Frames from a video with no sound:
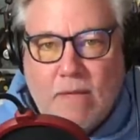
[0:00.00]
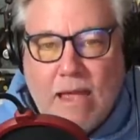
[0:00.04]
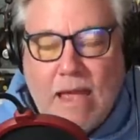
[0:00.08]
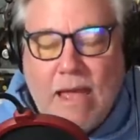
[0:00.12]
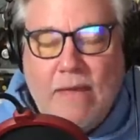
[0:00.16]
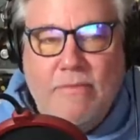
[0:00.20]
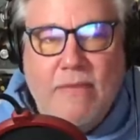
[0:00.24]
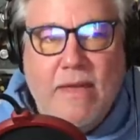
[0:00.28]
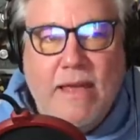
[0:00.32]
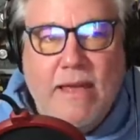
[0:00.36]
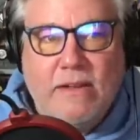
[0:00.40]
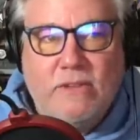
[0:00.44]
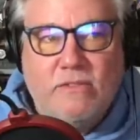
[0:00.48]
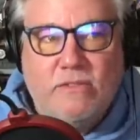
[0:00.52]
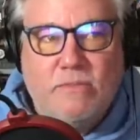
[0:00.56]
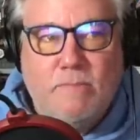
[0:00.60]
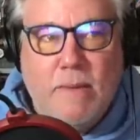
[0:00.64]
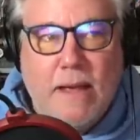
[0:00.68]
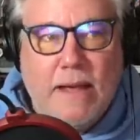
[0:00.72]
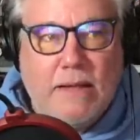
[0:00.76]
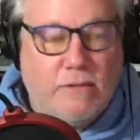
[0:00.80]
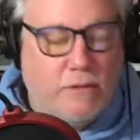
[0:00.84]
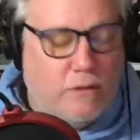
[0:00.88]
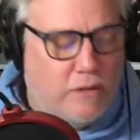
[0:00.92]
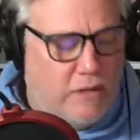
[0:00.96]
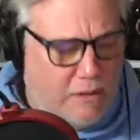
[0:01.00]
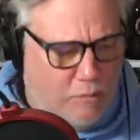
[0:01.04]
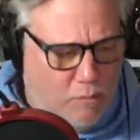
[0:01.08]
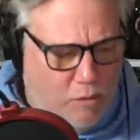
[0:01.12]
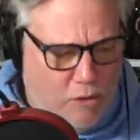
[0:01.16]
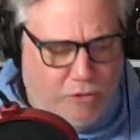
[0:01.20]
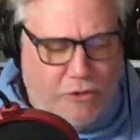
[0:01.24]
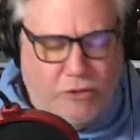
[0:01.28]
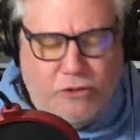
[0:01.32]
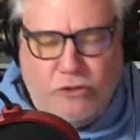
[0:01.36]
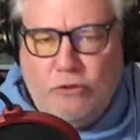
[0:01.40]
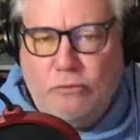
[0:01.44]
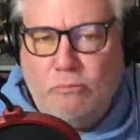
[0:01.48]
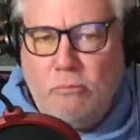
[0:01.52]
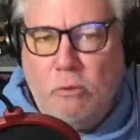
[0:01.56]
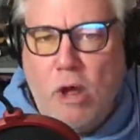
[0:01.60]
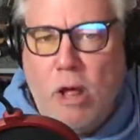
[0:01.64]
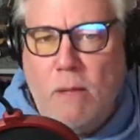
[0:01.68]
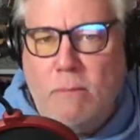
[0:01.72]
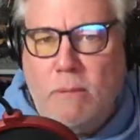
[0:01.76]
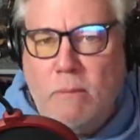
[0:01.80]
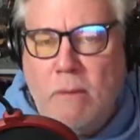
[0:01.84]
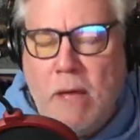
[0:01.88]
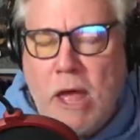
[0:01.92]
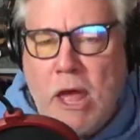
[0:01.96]
and they expect, they're like, well, this is
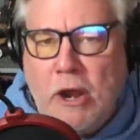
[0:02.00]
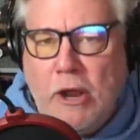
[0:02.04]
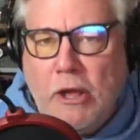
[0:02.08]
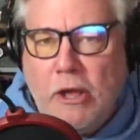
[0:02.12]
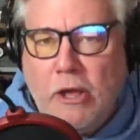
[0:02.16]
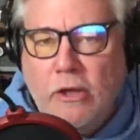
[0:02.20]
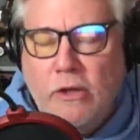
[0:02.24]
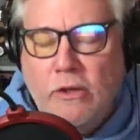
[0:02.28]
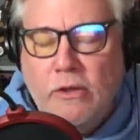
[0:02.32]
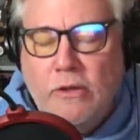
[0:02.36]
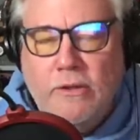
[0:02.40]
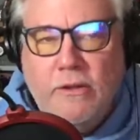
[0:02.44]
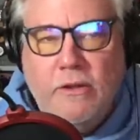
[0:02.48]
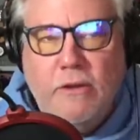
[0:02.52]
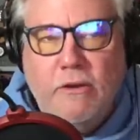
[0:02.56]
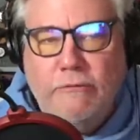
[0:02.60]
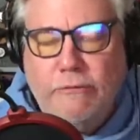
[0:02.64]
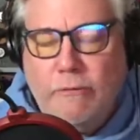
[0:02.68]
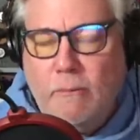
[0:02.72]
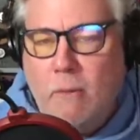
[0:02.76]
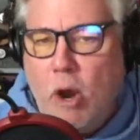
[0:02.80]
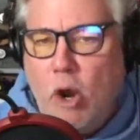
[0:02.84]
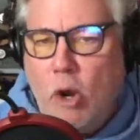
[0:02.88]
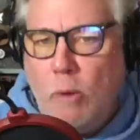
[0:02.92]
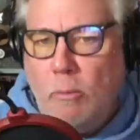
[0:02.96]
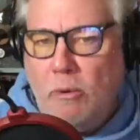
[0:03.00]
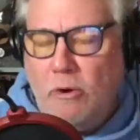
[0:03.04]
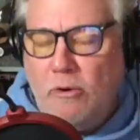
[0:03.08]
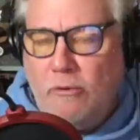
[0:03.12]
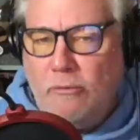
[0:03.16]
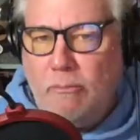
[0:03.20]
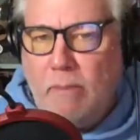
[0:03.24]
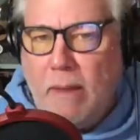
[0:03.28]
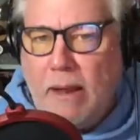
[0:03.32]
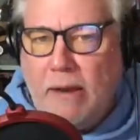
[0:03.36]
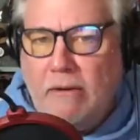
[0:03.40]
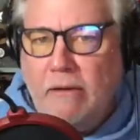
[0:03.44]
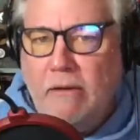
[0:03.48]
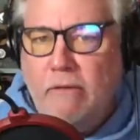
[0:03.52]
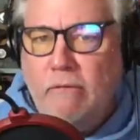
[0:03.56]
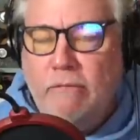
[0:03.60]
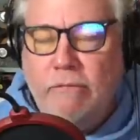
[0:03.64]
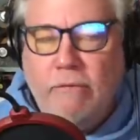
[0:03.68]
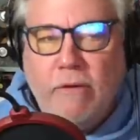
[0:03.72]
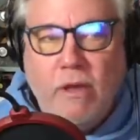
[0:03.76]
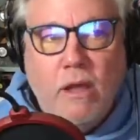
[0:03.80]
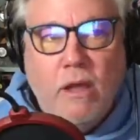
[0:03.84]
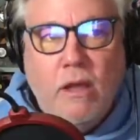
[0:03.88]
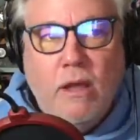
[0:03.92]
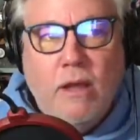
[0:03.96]
problematic from our
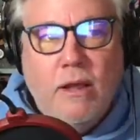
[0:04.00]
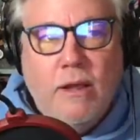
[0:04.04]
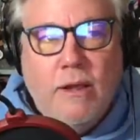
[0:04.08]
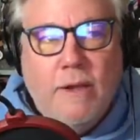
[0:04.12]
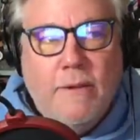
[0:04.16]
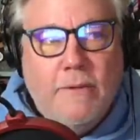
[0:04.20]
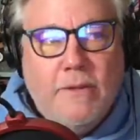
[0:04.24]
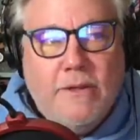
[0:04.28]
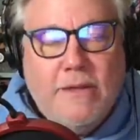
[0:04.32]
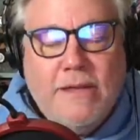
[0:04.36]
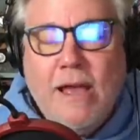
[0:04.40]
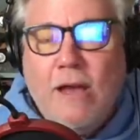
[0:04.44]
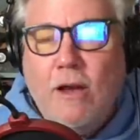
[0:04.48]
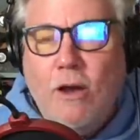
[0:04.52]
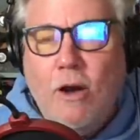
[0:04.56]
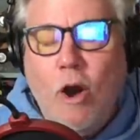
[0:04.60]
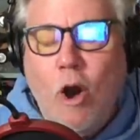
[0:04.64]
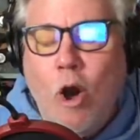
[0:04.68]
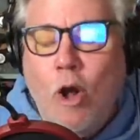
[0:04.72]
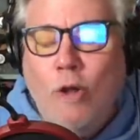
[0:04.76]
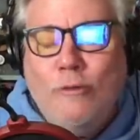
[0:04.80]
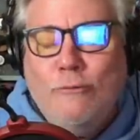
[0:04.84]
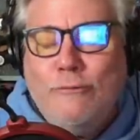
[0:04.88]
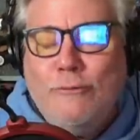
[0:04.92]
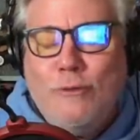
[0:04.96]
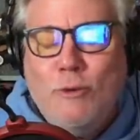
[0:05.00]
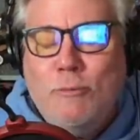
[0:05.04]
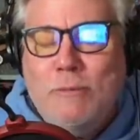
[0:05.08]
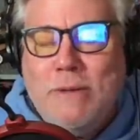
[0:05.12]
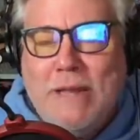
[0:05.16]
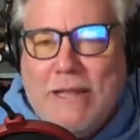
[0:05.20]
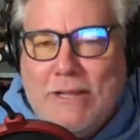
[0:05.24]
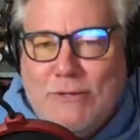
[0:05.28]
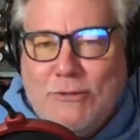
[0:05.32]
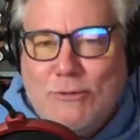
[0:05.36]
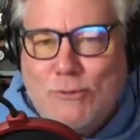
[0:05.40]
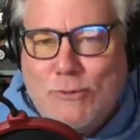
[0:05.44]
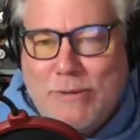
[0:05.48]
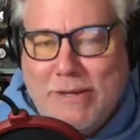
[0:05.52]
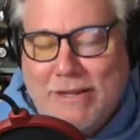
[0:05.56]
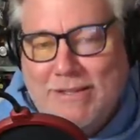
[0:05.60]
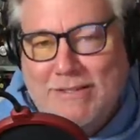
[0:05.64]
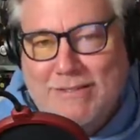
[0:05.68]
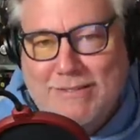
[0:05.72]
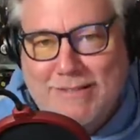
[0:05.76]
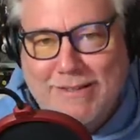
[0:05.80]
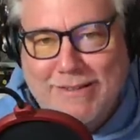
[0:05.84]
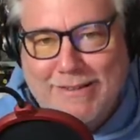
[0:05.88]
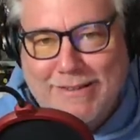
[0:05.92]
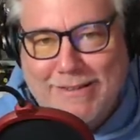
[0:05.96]
perspective. Yeah, all of human history
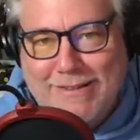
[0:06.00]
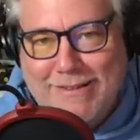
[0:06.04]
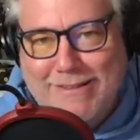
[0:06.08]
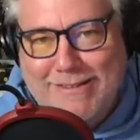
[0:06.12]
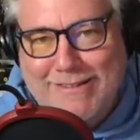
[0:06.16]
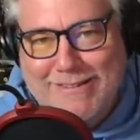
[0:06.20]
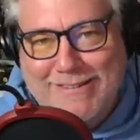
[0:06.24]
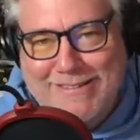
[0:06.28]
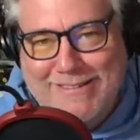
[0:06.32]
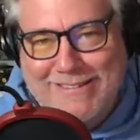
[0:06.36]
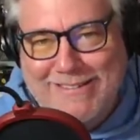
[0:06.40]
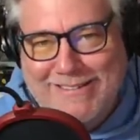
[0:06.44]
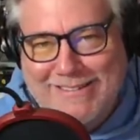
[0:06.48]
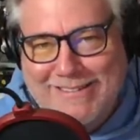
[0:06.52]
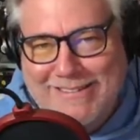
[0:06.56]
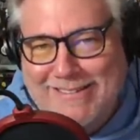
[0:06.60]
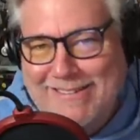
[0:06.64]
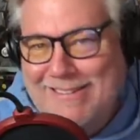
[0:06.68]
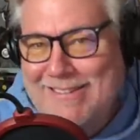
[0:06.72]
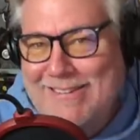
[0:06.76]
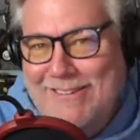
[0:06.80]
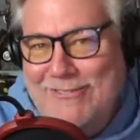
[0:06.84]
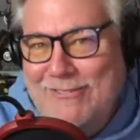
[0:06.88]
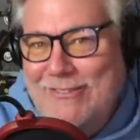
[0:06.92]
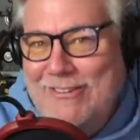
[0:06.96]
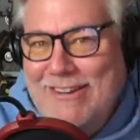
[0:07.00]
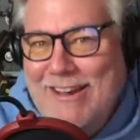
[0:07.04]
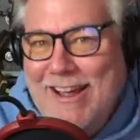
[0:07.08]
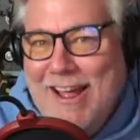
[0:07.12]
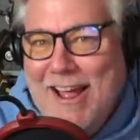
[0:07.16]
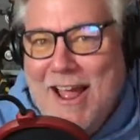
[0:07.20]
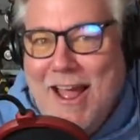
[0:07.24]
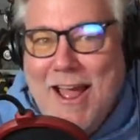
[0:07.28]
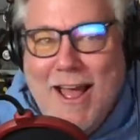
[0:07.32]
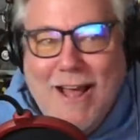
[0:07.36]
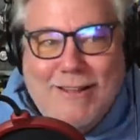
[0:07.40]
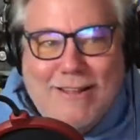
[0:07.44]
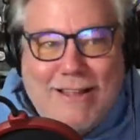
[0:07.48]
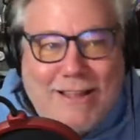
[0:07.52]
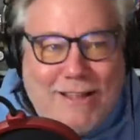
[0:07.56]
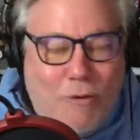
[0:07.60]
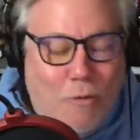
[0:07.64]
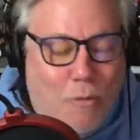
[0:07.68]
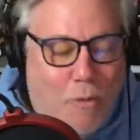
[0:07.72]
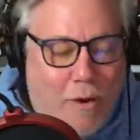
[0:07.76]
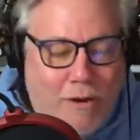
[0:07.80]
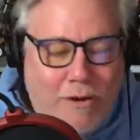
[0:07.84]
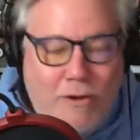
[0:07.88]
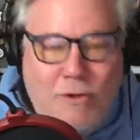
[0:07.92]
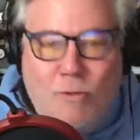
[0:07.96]
is. I mean,
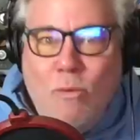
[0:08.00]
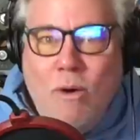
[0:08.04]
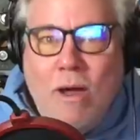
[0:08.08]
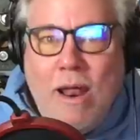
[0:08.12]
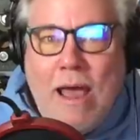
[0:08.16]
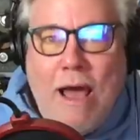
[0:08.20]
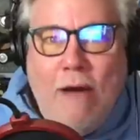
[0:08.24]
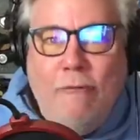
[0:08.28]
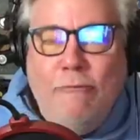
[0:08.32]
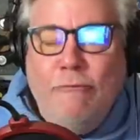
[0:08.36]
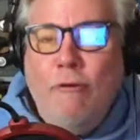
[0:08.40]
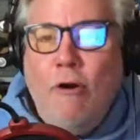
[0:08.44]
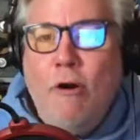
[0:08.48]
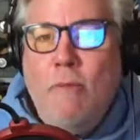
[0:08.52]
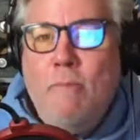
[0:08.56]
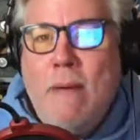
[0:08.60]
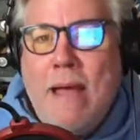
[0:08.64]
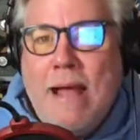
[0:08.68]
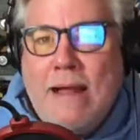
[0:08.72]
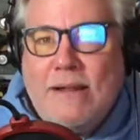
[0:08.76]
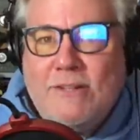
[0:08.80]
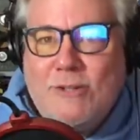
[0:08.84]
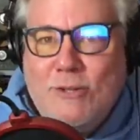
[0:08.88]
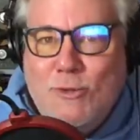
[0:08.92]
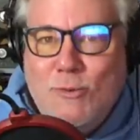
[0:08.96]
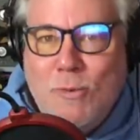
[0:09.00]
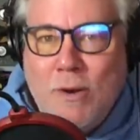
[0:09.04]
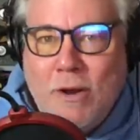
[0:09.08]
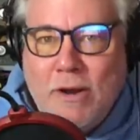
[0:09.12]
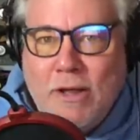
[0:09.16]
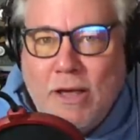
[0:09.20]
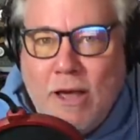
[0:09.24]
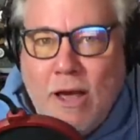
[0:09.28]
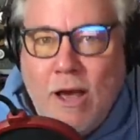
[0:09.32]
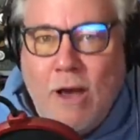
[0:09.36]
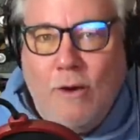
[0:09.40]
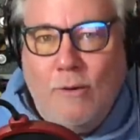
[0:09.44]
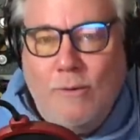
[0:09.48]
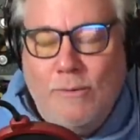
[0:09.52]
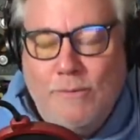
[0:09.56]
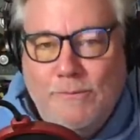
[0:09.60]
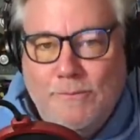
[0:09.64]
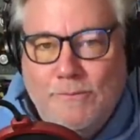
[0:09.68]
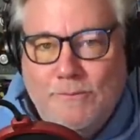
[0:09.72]
like, where do you want, how far back do you want to go?